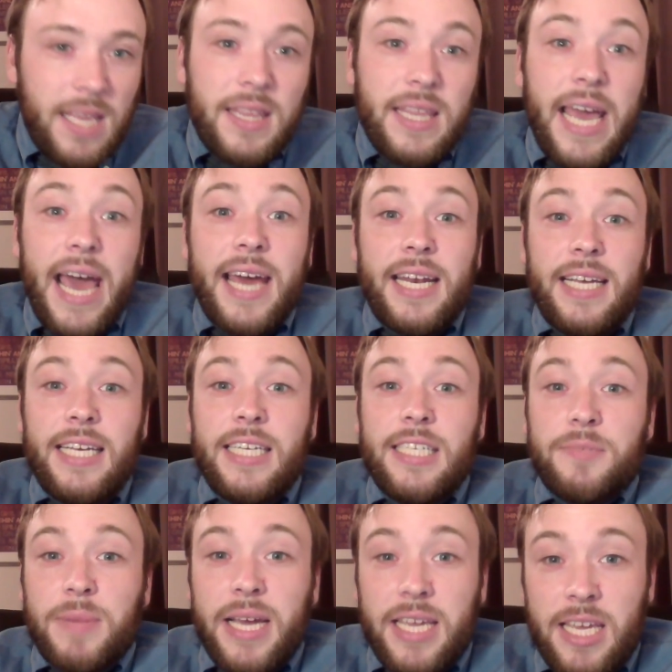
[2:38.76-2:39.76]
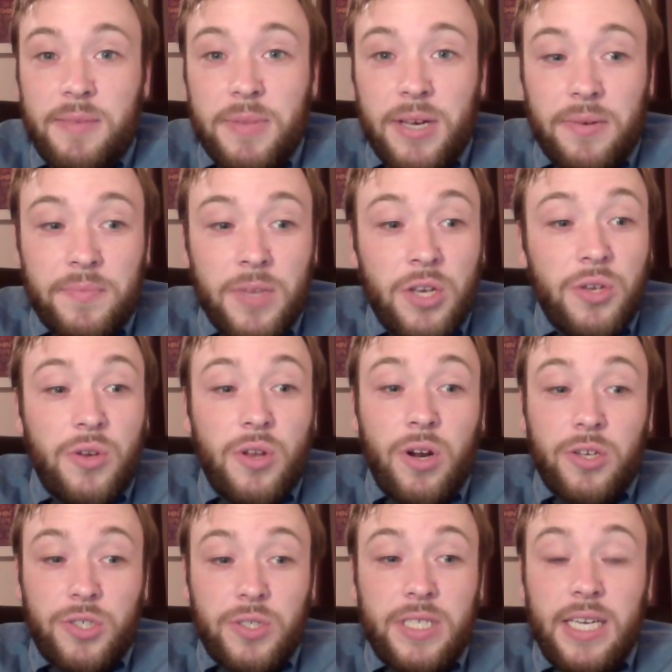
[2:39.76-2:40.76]
That is my email. You can
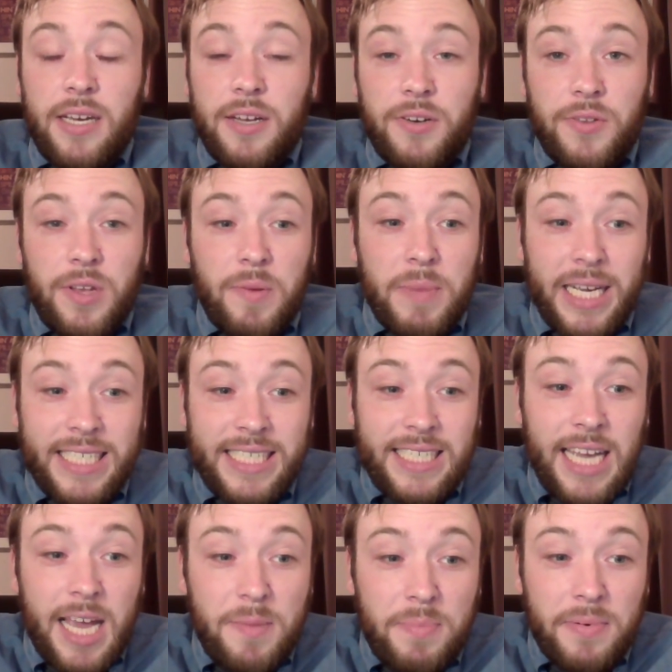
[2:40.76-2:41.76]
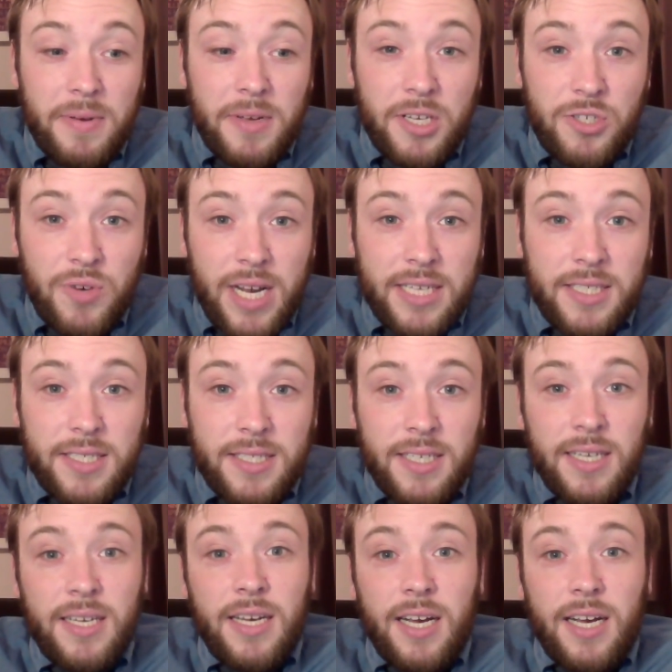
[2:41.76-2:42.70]
also see under there my Skype address.